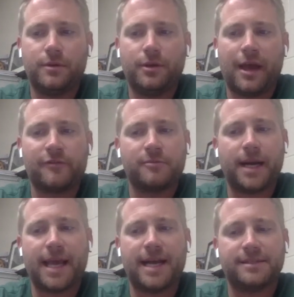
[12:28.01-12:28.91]

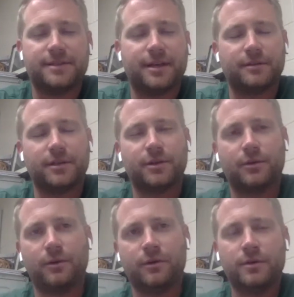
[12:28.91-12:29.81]
everybody has their
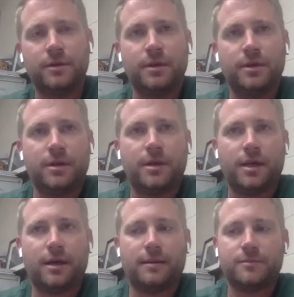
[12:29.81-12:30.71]
little
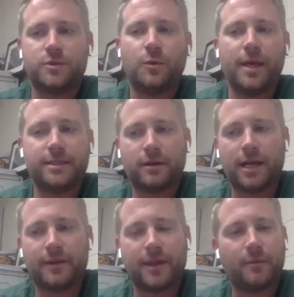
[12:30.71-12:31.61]
tweaks on
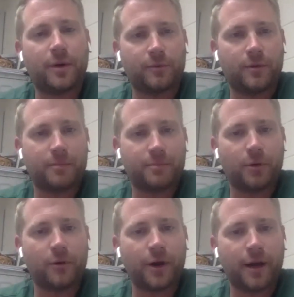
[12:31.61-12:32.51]
how they want to run a
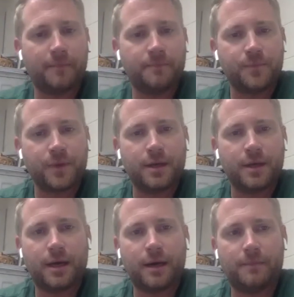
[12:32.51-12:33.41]
program,
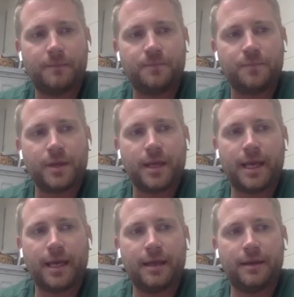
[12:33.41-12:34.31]

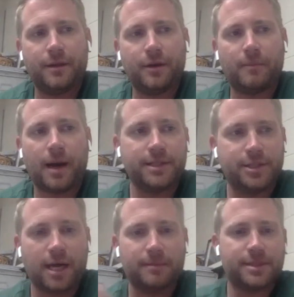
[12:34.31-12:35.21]
and my
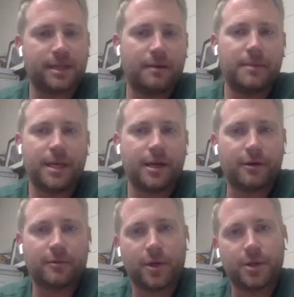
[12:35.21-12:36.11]
job is to come in
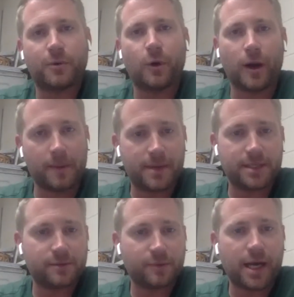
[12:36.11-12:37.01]
here and run the program the
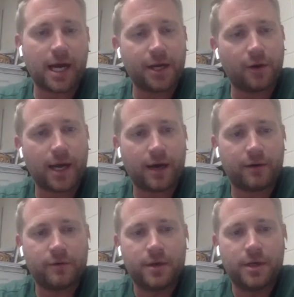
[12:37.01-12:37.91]
best way I know
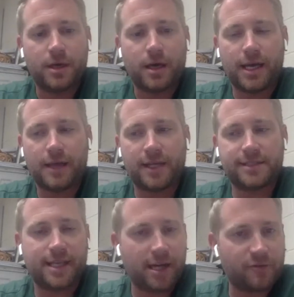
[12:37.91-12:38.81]
how, and
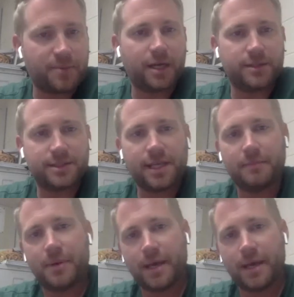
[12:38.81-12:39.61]
that's to get everybody on the same